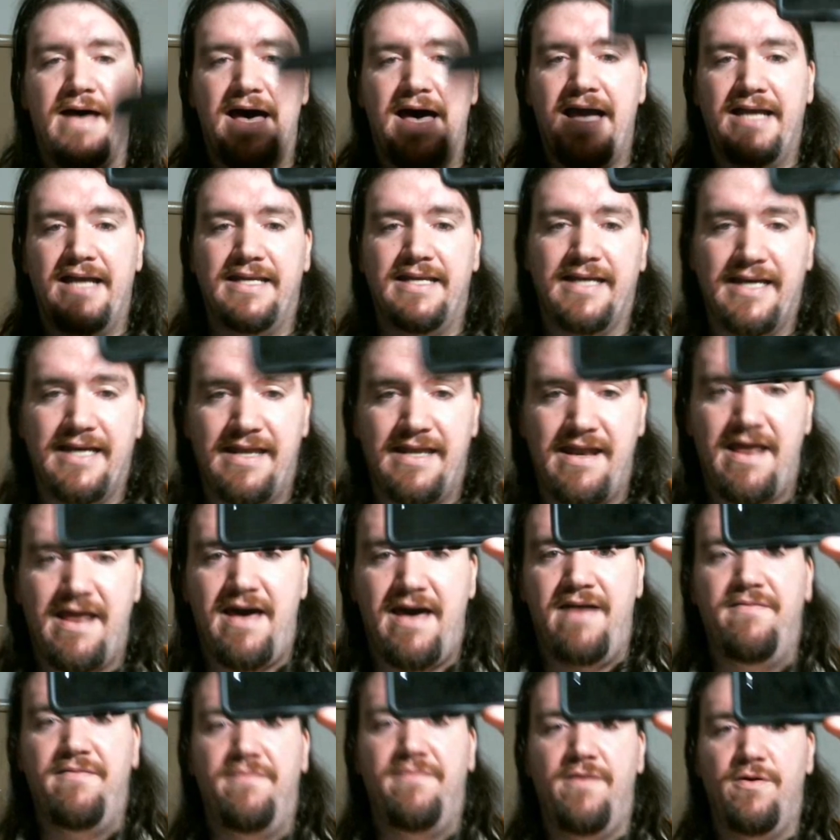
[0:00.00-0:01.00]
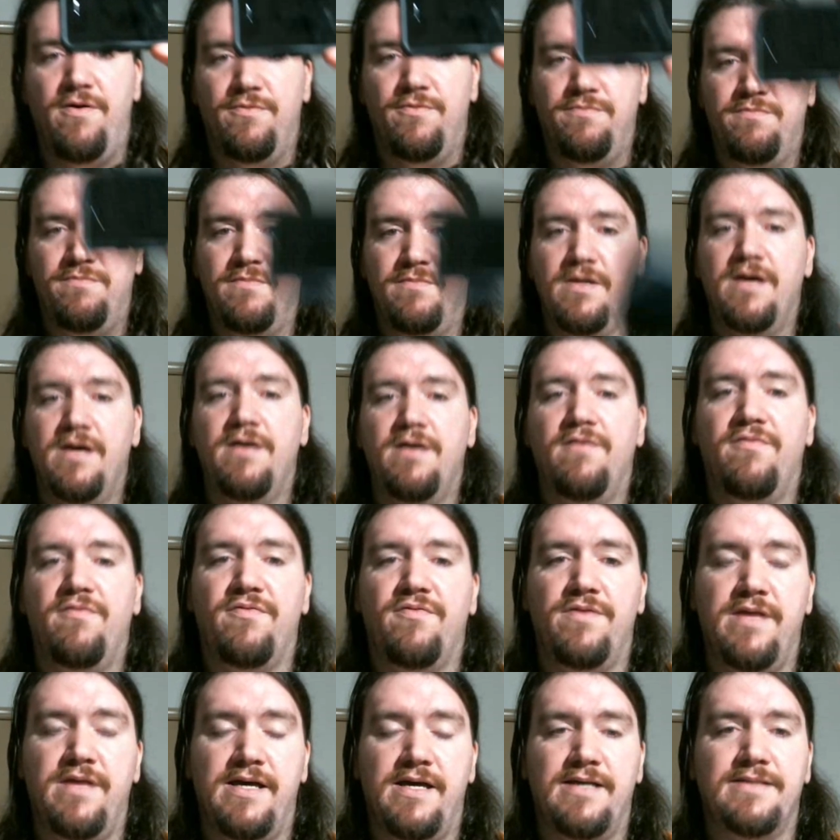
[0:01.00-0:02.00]
I had to get an iPhone
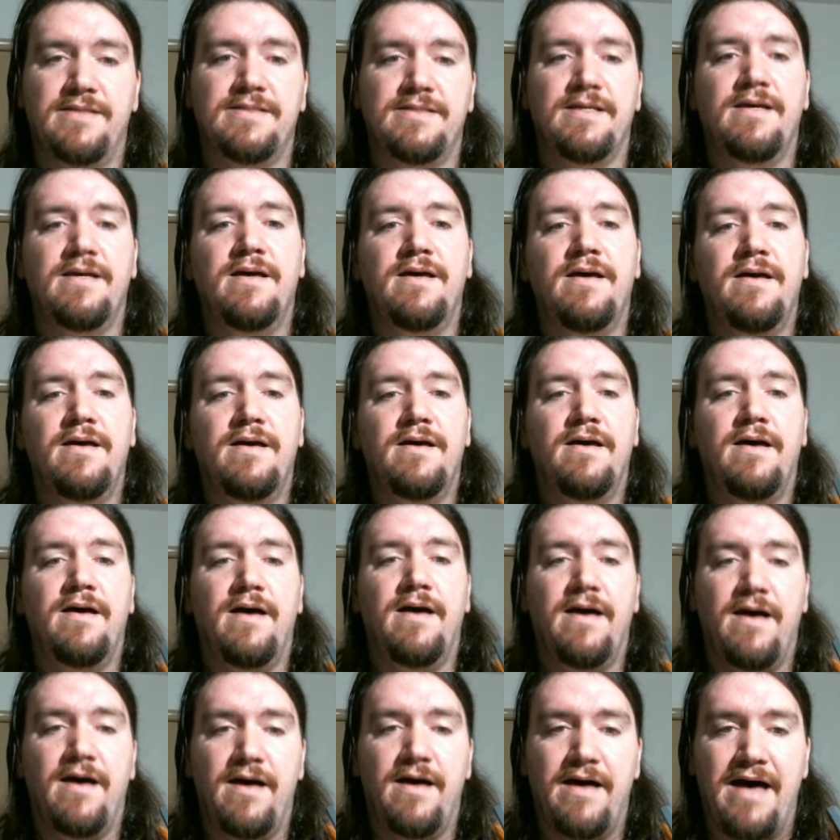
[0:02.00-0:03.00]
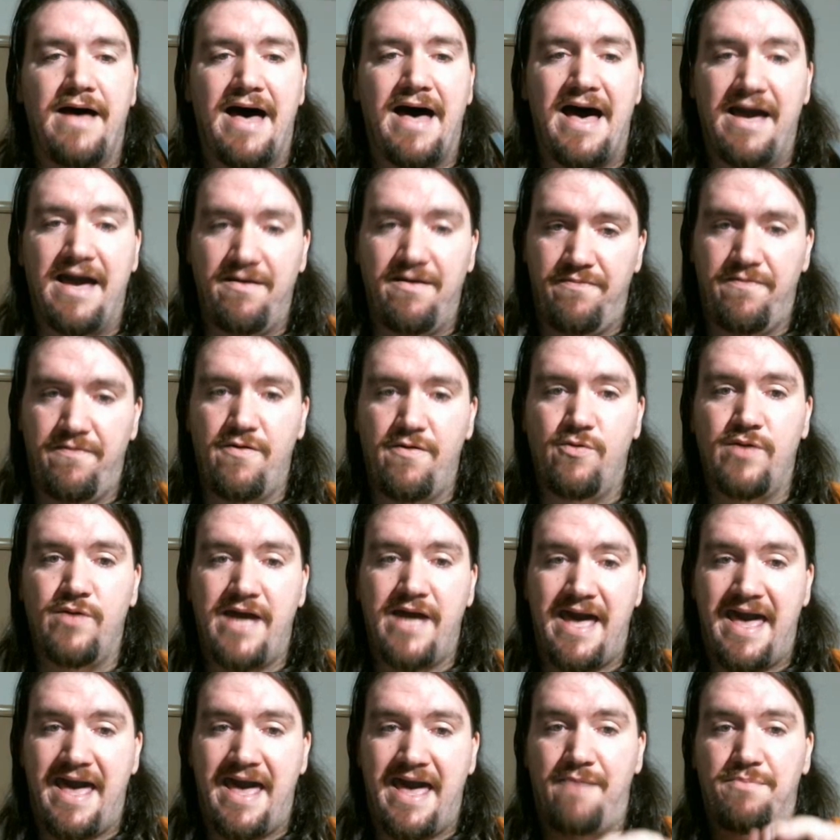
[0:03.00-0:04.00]
for this.
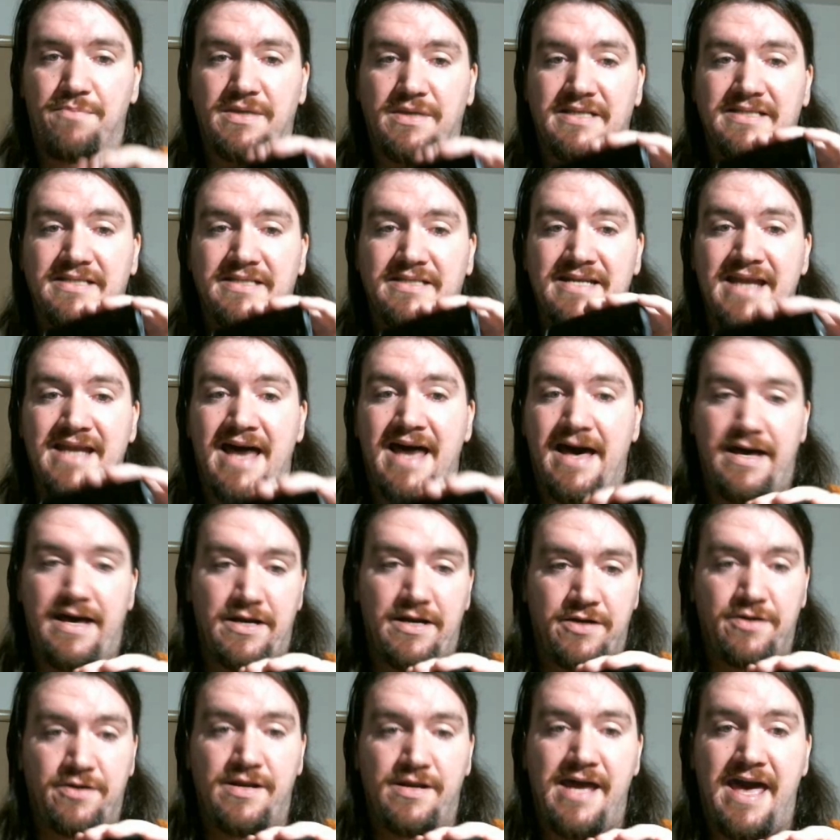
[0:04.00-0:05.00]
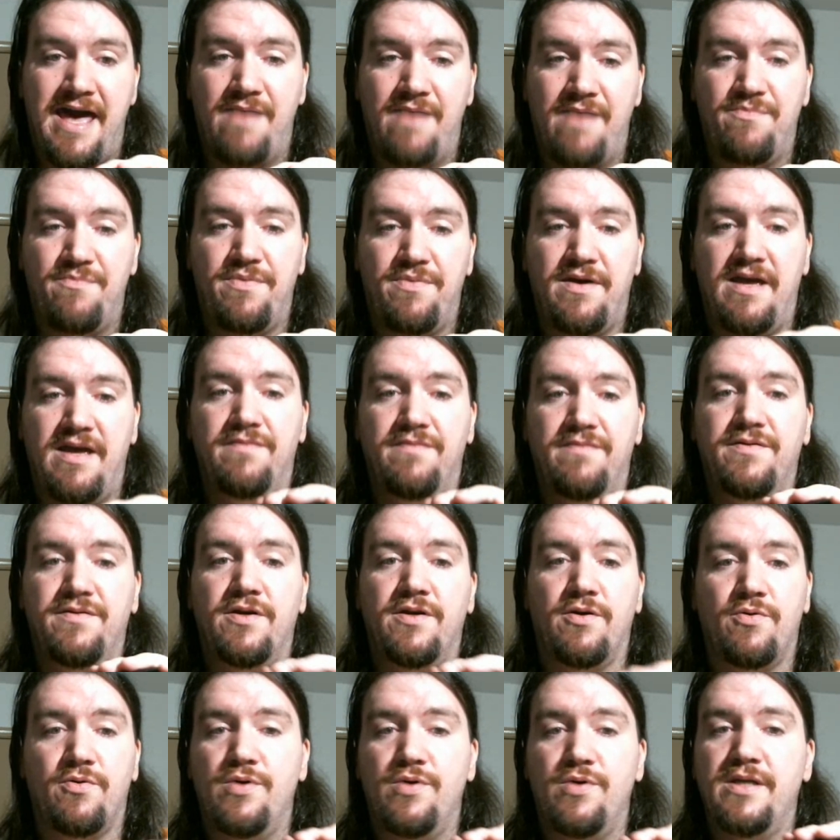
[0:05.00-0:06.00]
iPhone app is not a good app. If
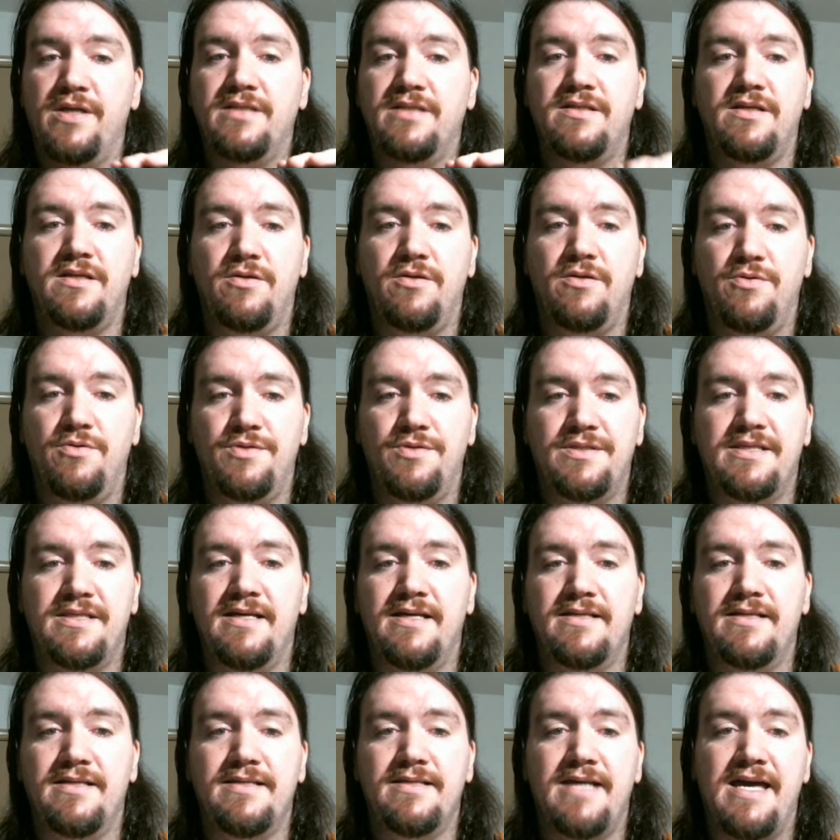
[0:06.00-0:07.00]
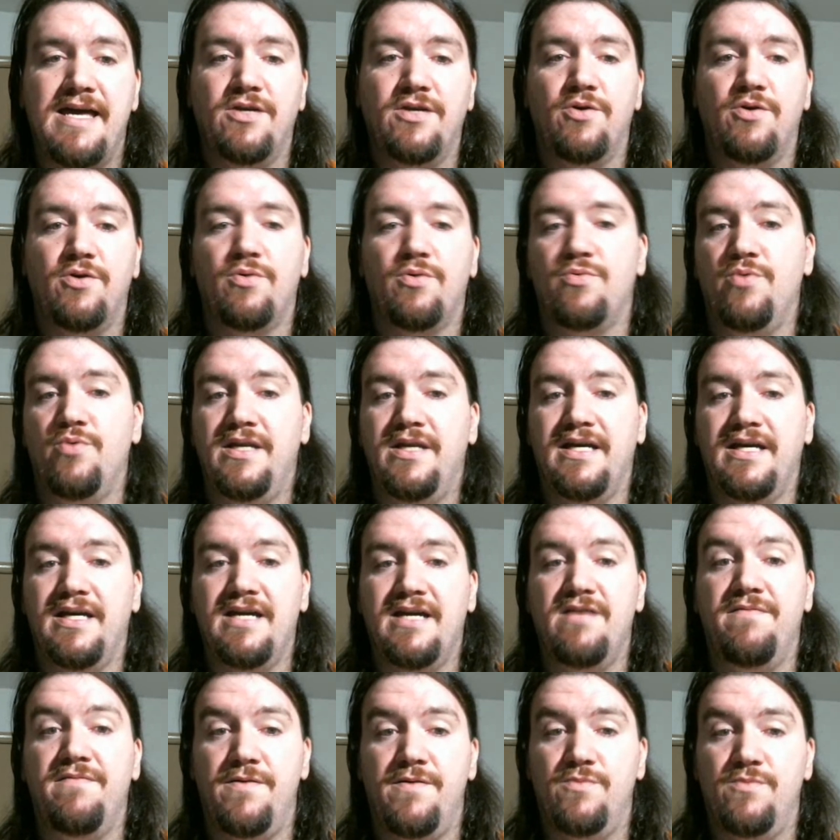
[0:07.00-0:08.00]
you're going to use this and you're going to
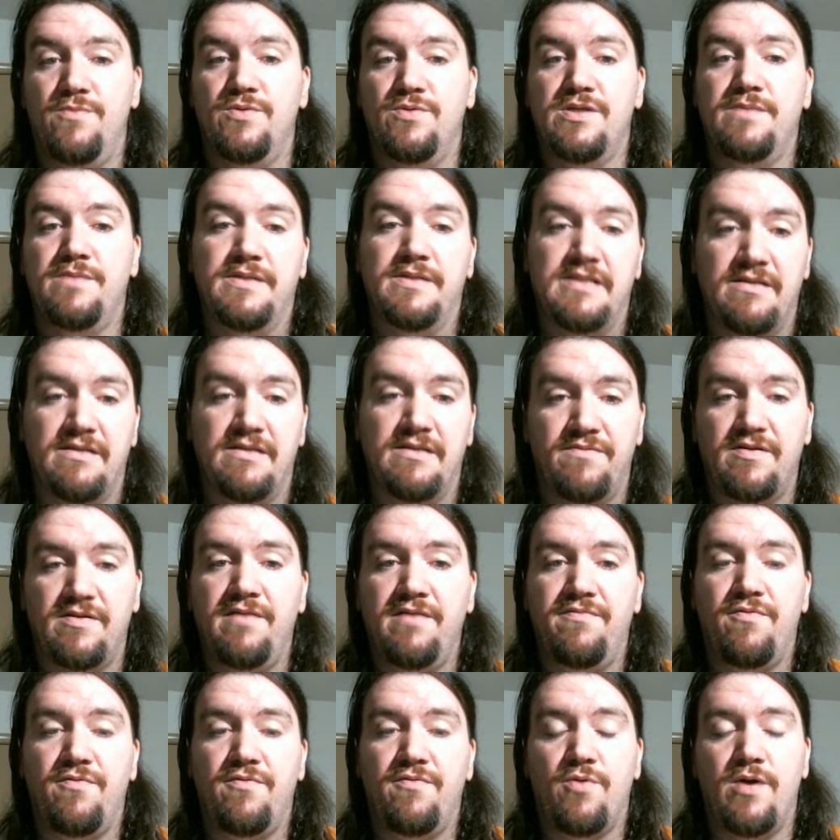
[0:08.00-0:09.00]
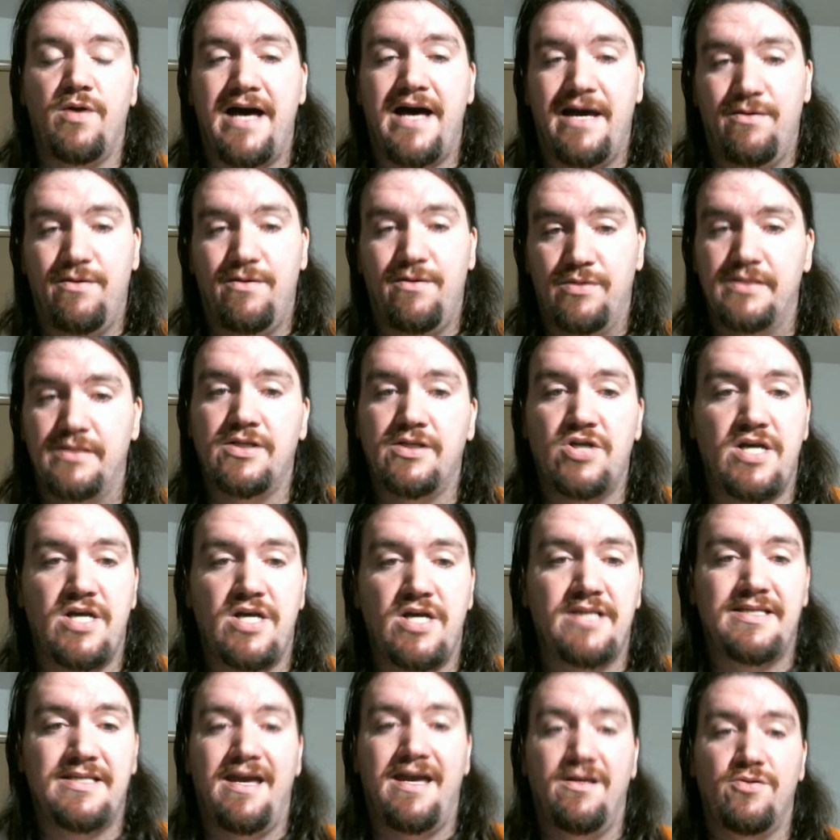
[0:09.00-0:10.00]
get a phone specifically for it, I would
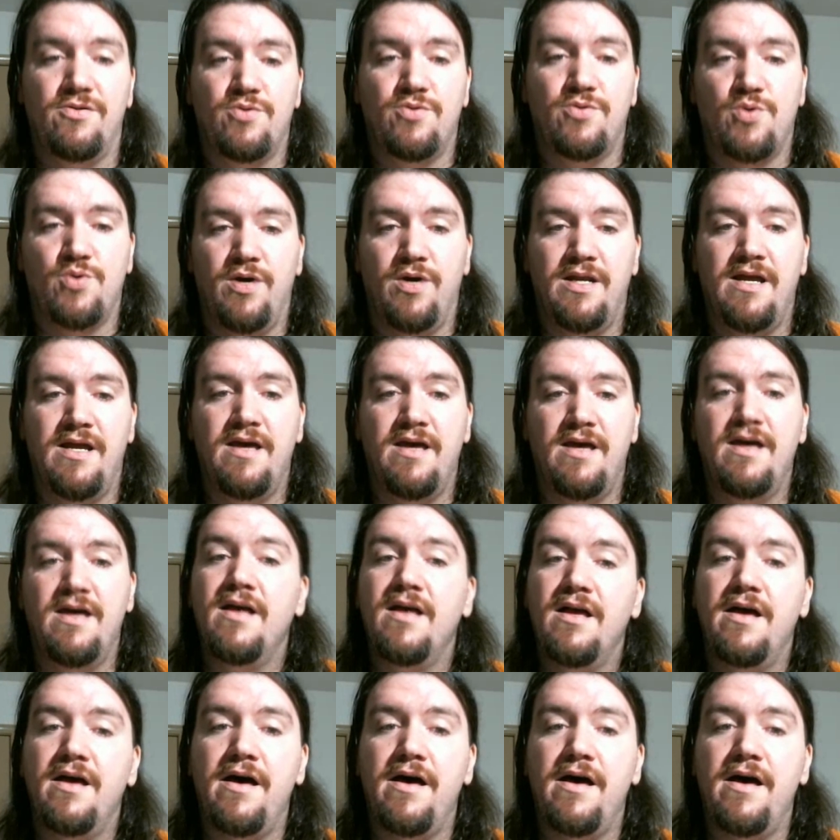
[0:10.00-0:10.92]
suggest Android.